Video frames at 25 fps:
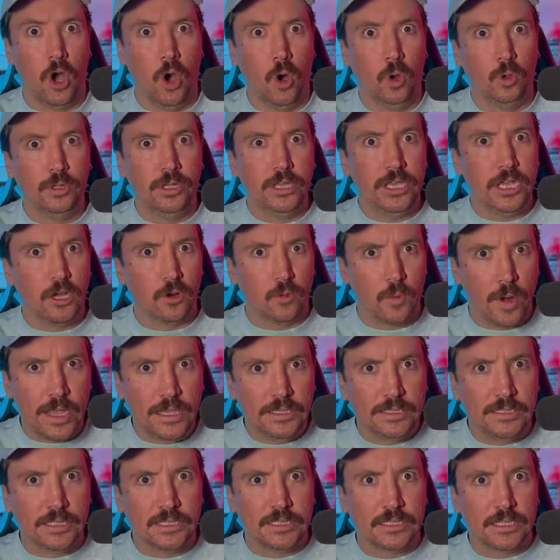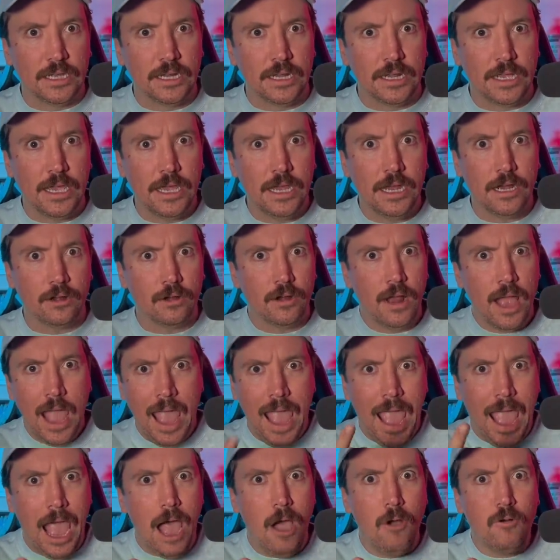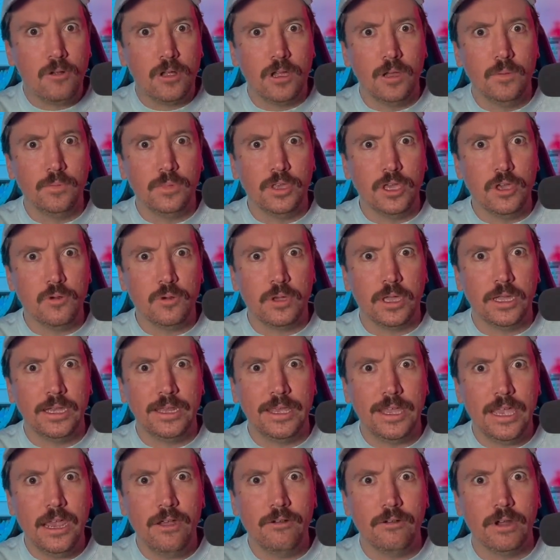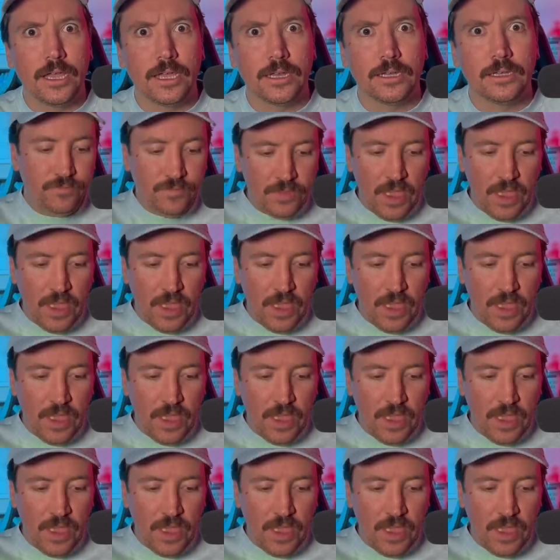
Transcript: only a racist can hear, how come you can hear it?